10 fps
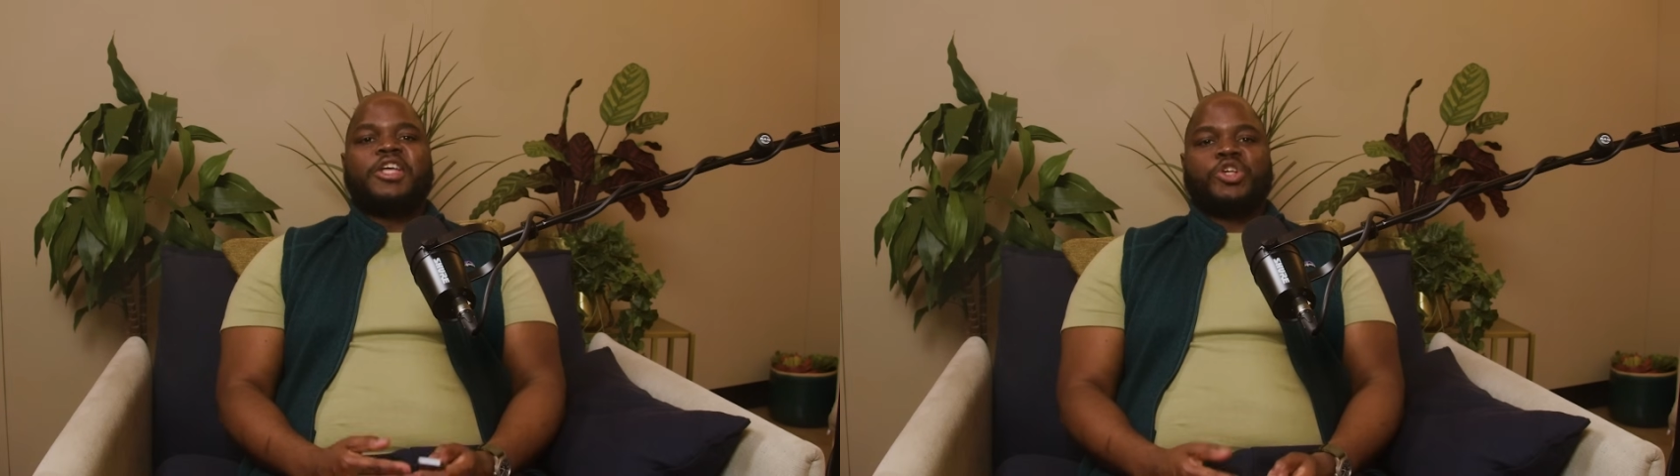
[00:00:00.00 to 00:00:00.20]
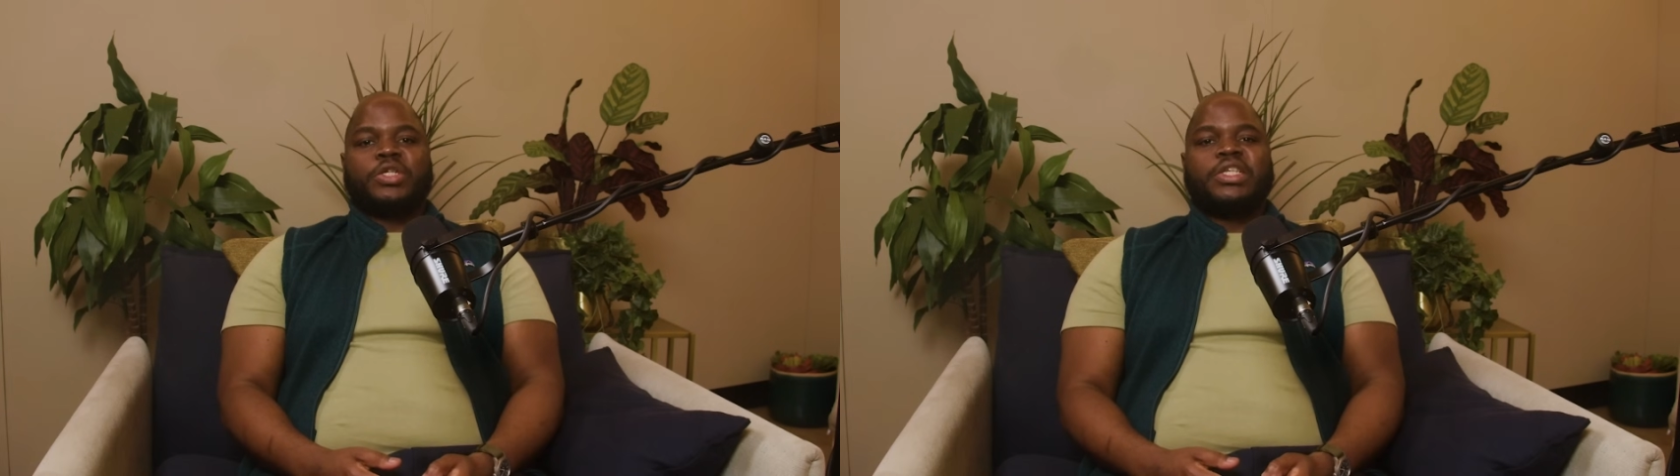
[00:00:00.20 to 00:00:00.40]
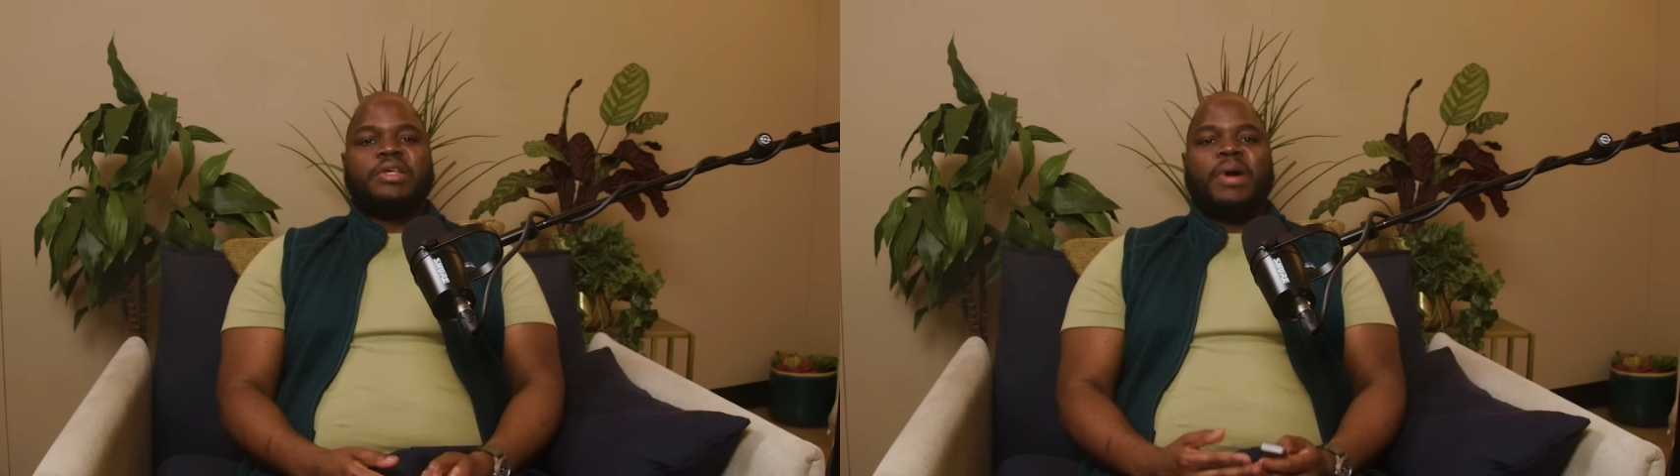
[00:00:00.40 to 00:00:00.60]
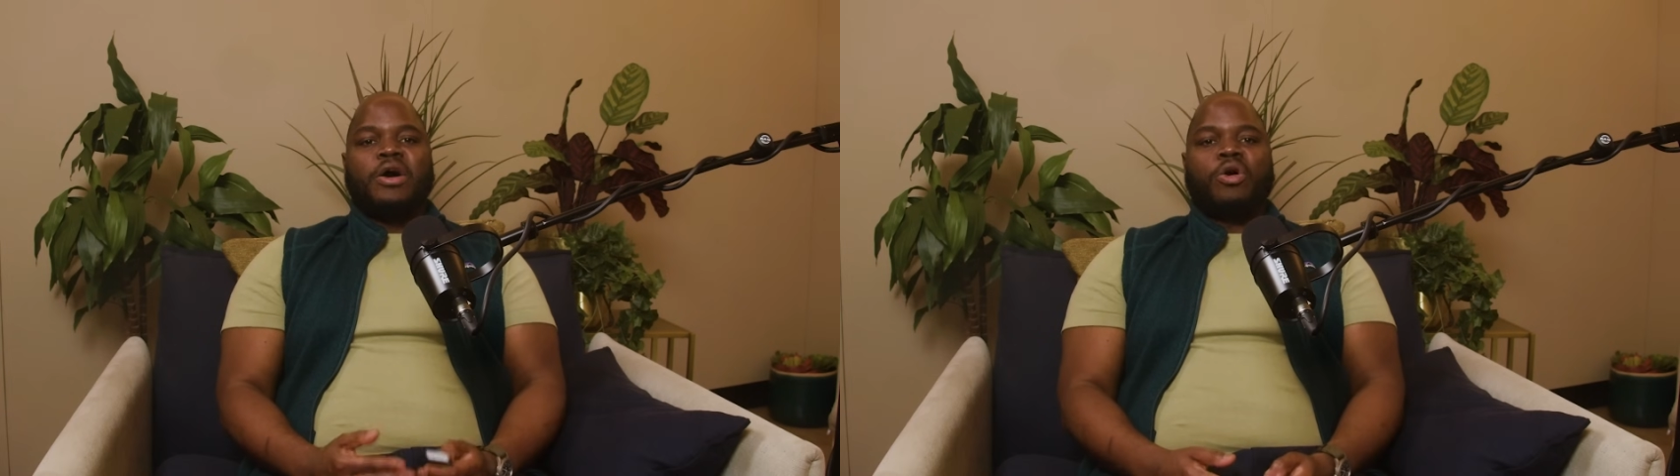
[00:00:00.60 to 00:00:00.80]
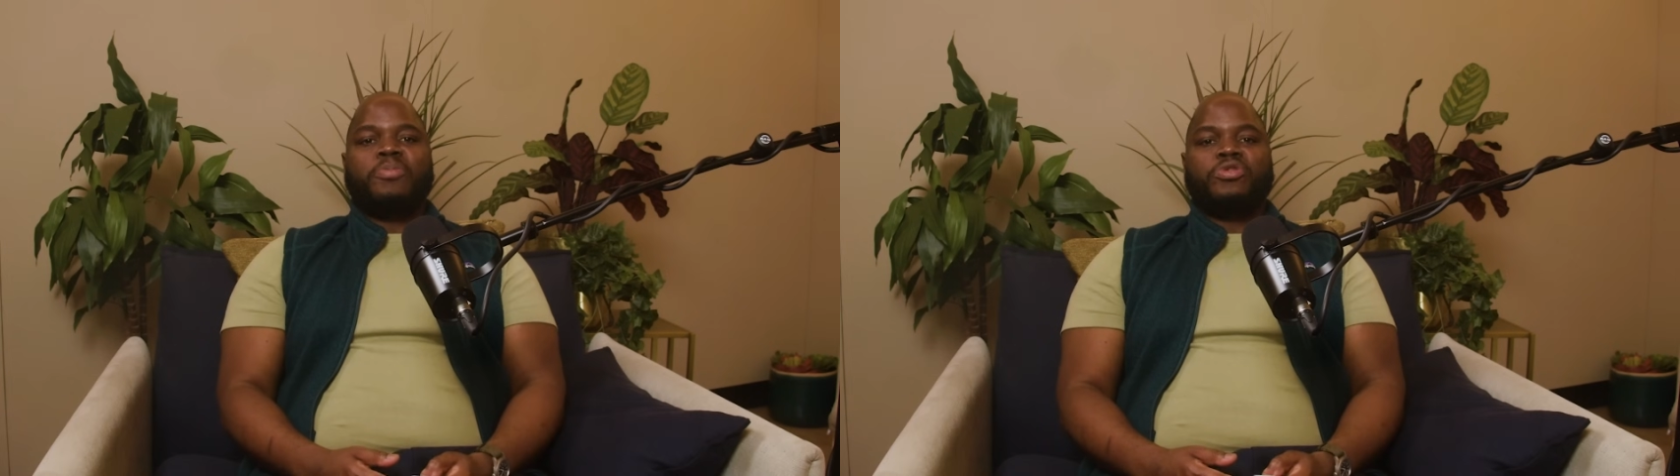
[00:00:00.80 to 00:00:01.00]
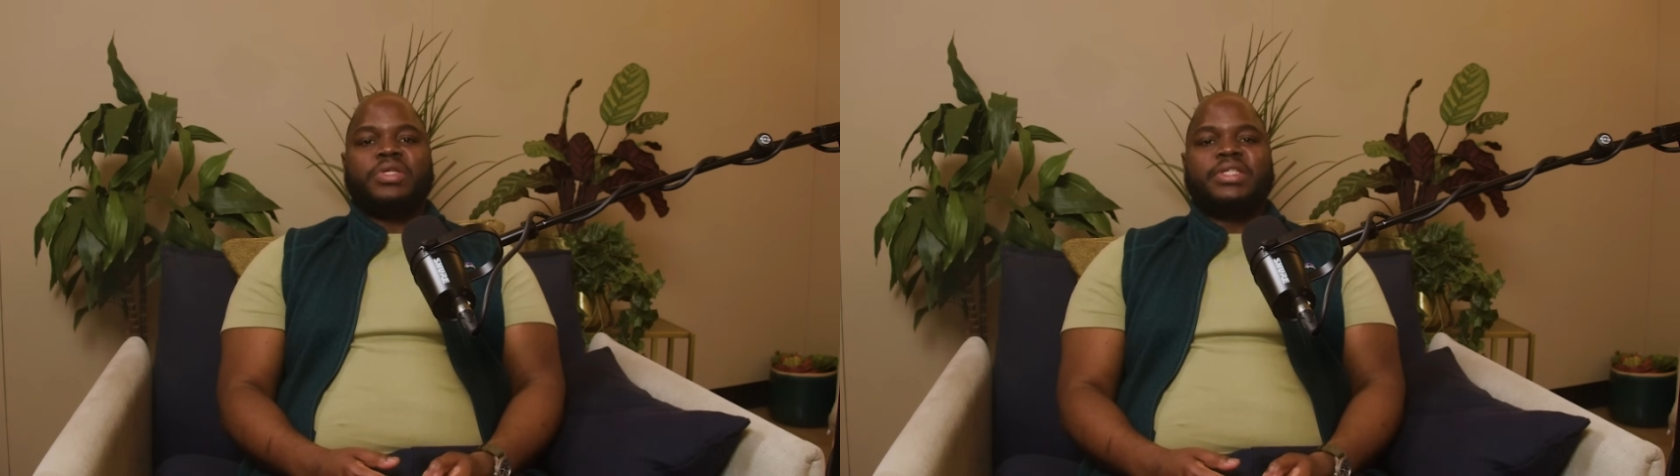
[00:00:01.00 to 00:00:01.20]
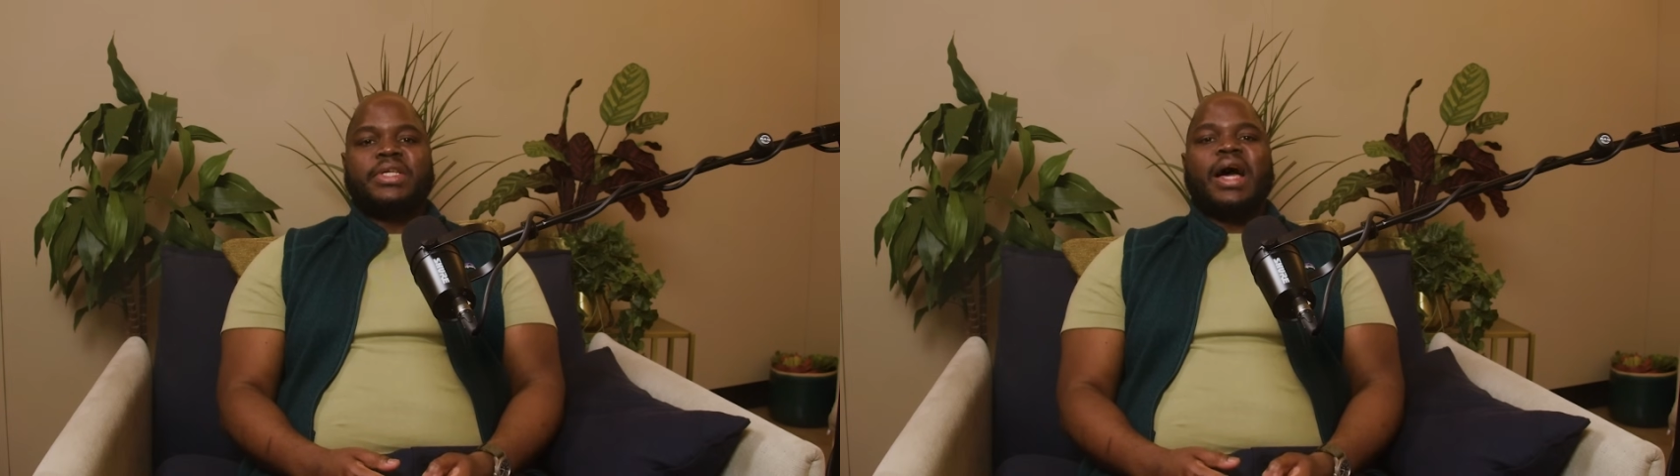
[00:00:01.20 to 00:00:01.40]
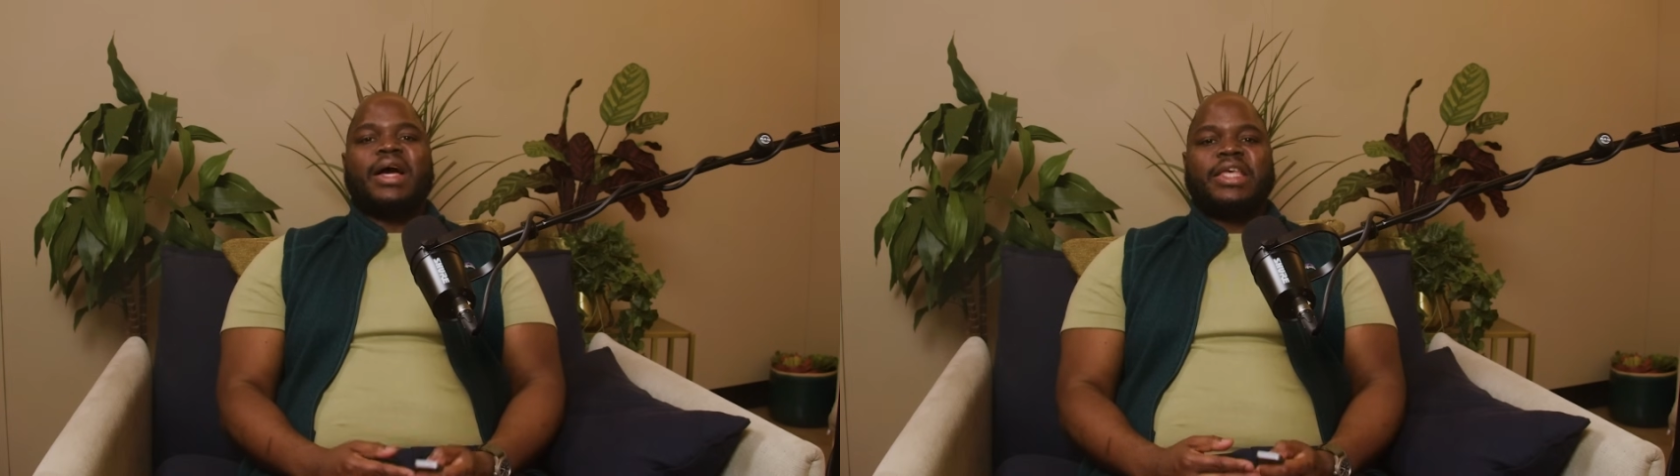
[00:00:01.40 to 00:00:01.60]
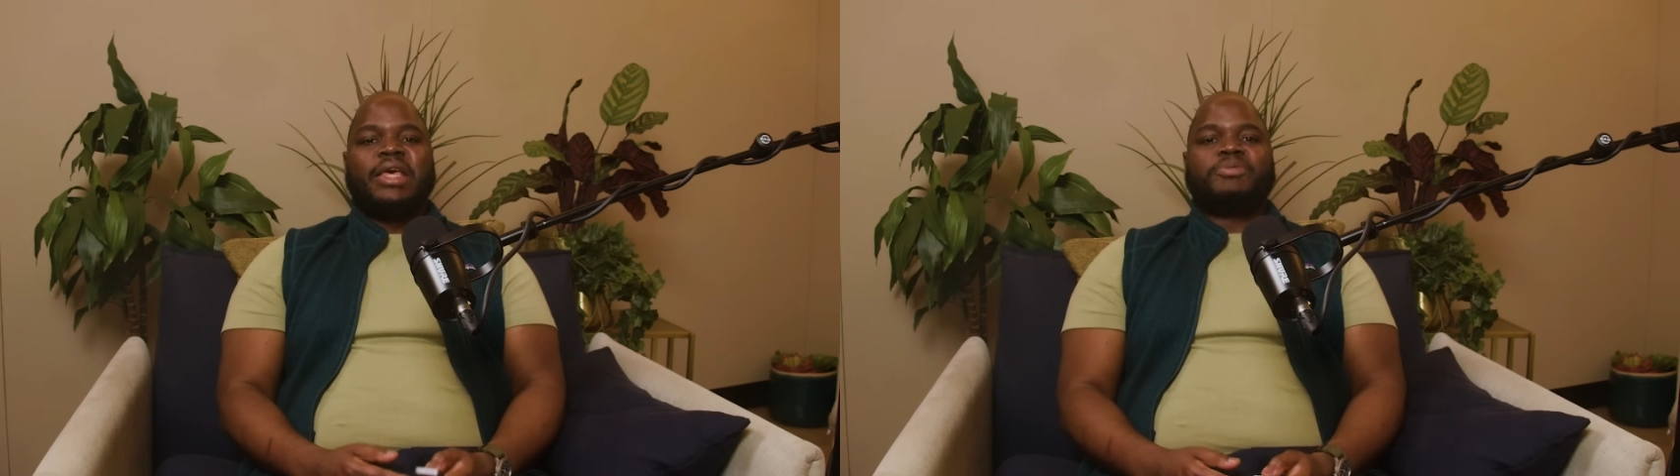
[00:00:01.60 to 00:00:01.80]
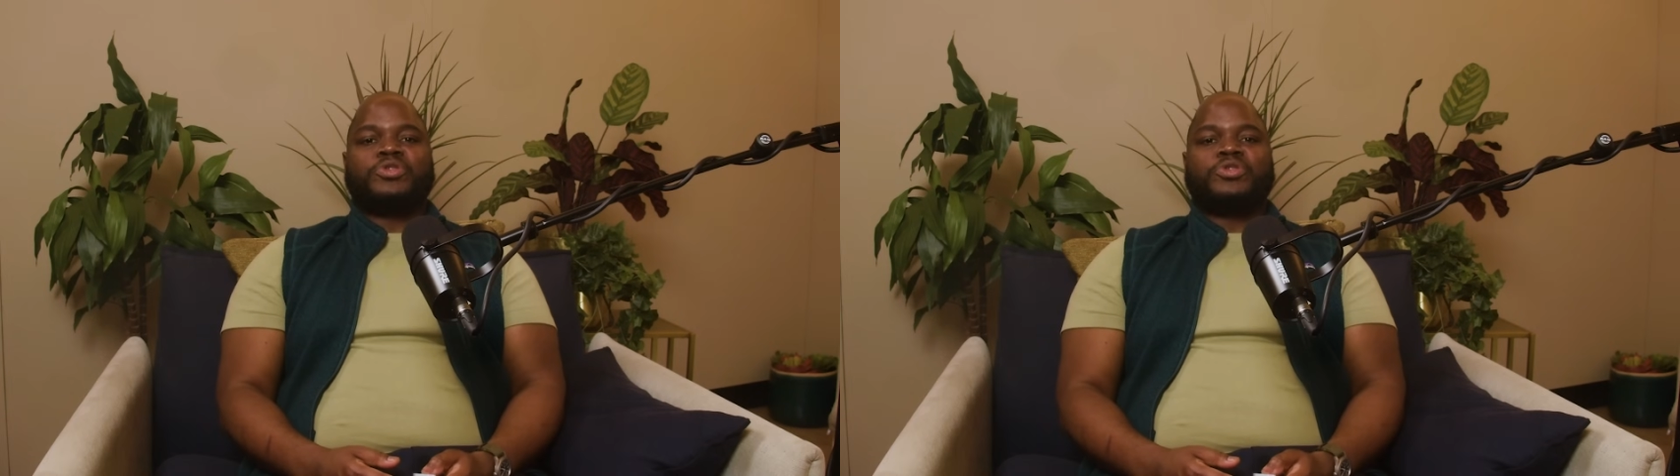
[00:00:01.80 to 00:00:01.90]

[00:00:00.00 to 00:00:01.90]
your team and community and keep